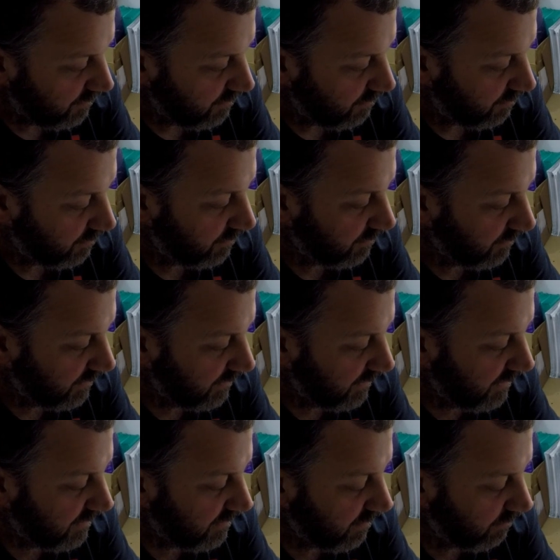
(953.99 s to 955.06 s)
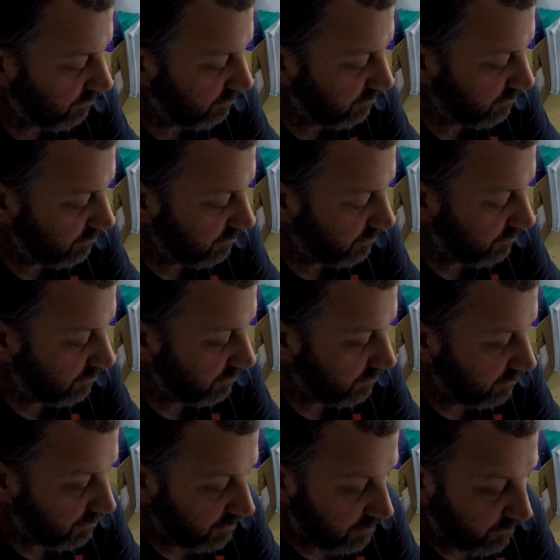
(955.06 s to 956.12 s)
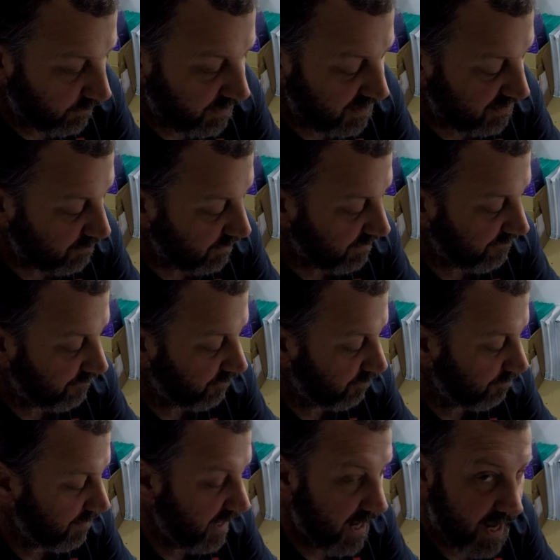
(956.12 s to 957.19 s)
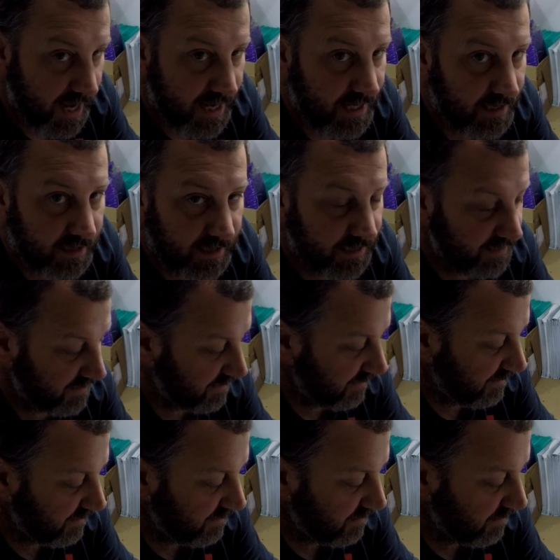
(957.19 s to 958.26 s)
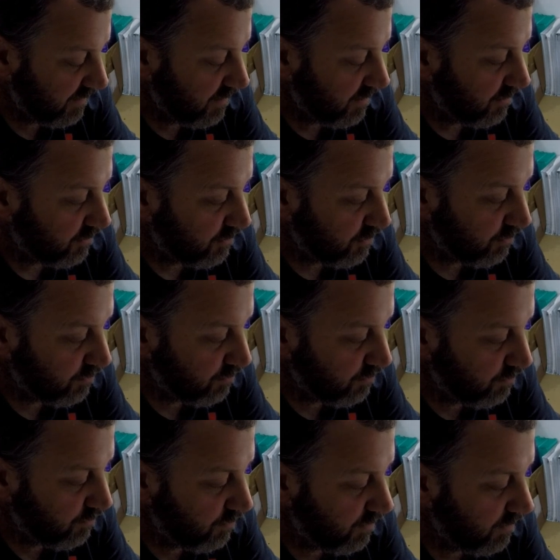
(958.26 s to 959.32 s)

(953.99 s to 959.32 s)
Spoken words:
All right, look at that, y'all. We just went from 8 listings to,